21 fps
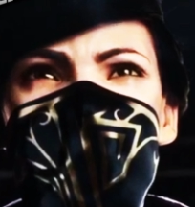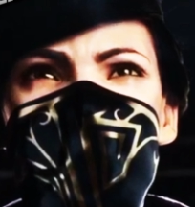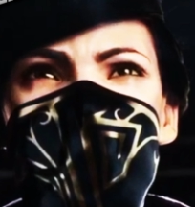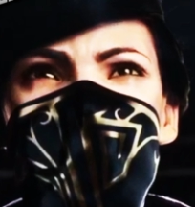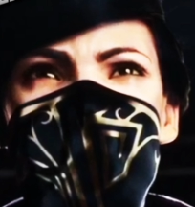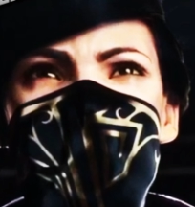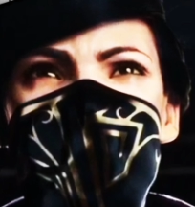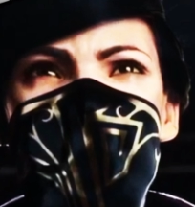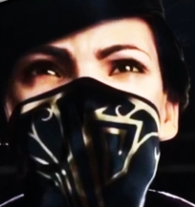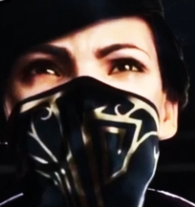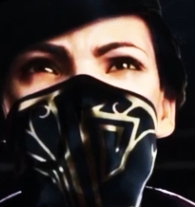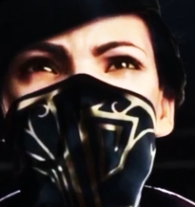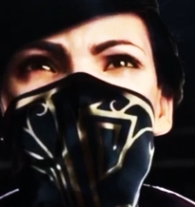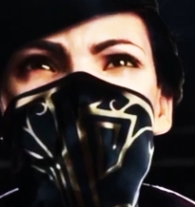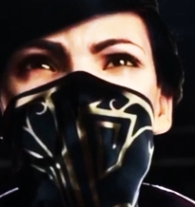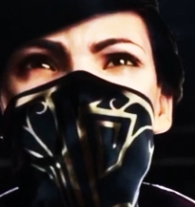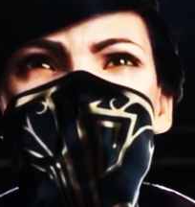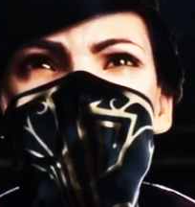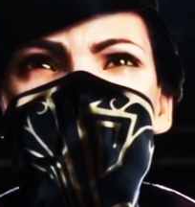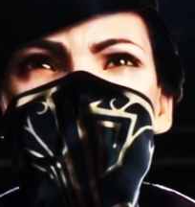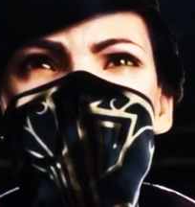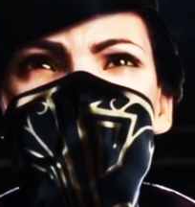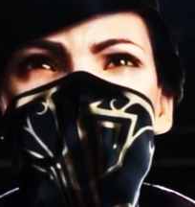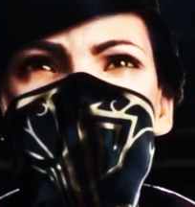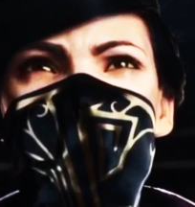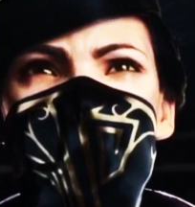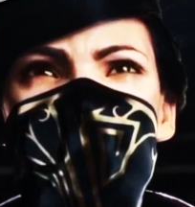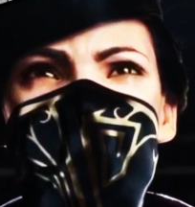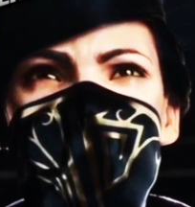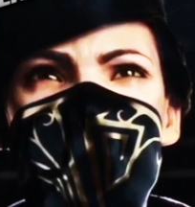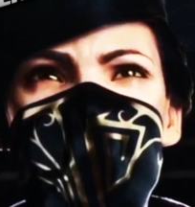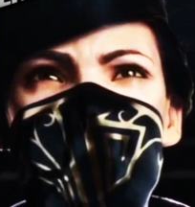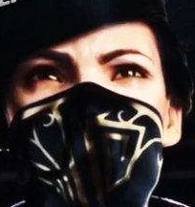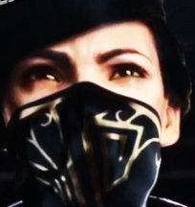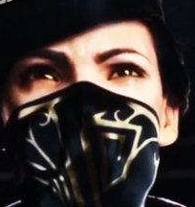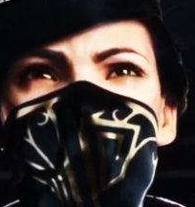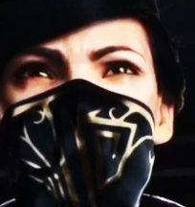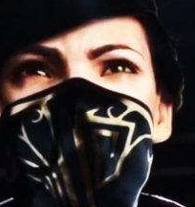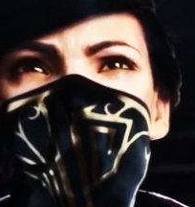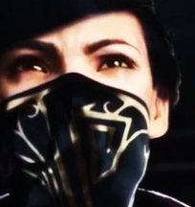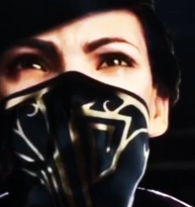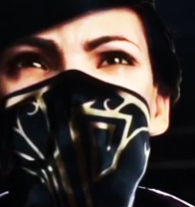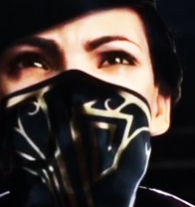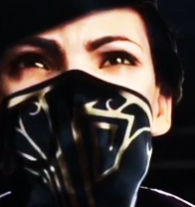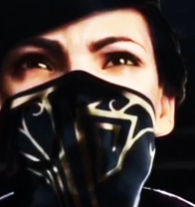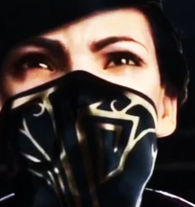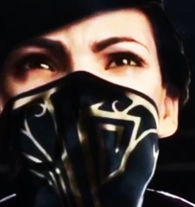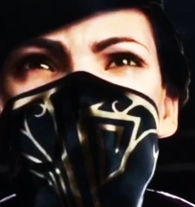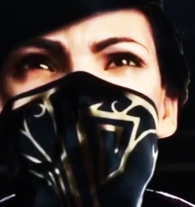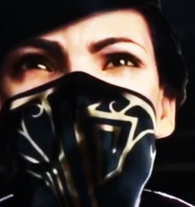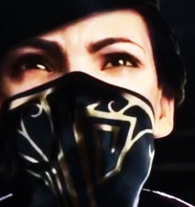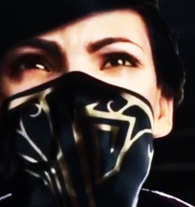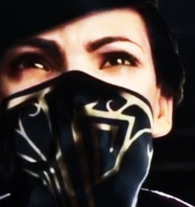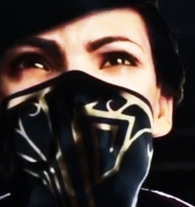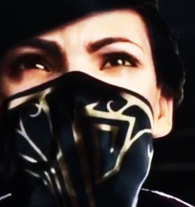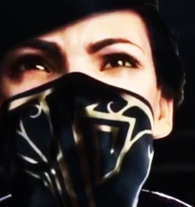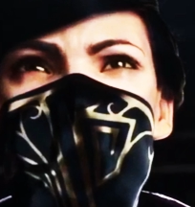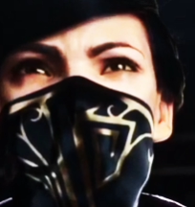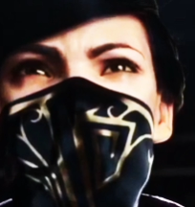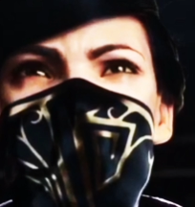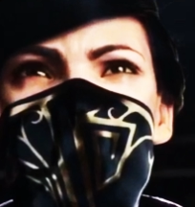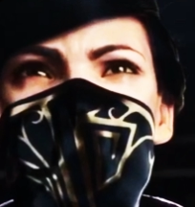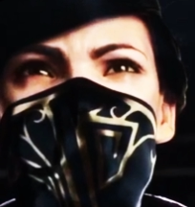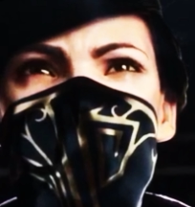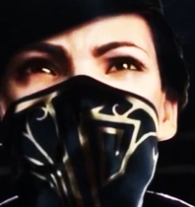This is what got Kotaku in trouble. Blacklisted from...